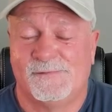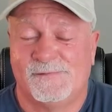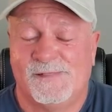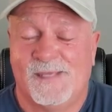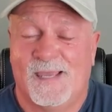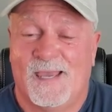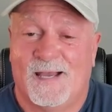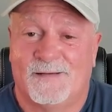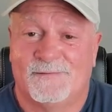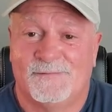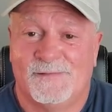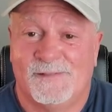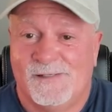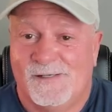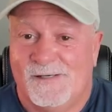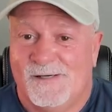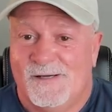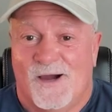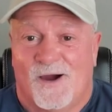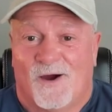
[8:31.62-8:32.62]
Yeah.
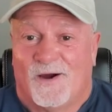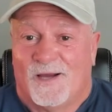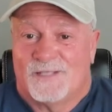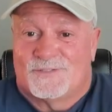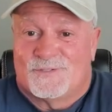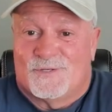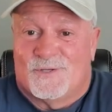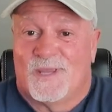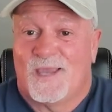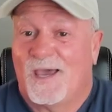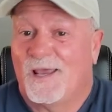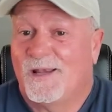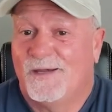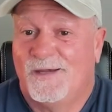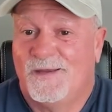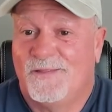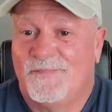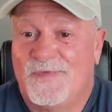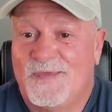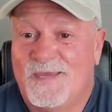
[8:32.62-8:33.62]
All right. So you got
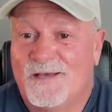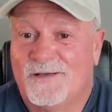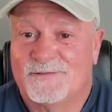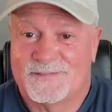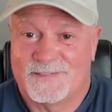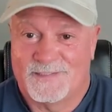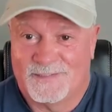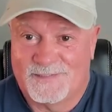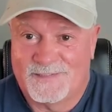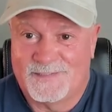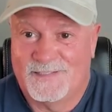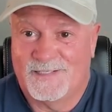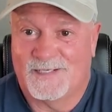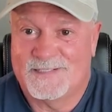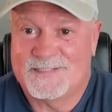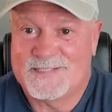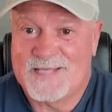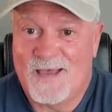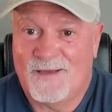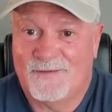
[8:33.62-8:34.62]
anything else that
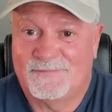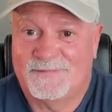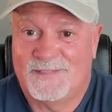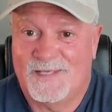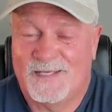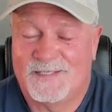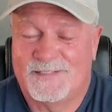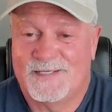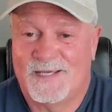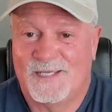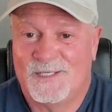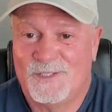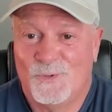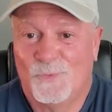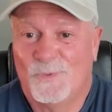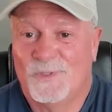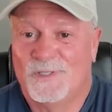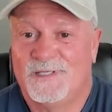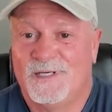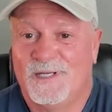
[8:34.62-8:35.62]
sticks out that you
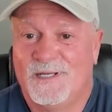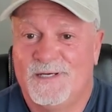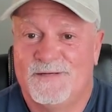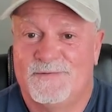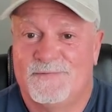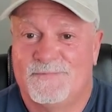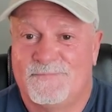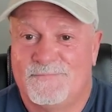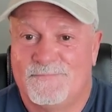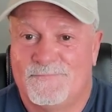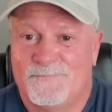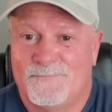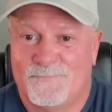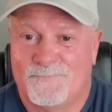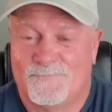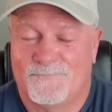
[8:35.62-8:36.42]
wouldn't eat? One.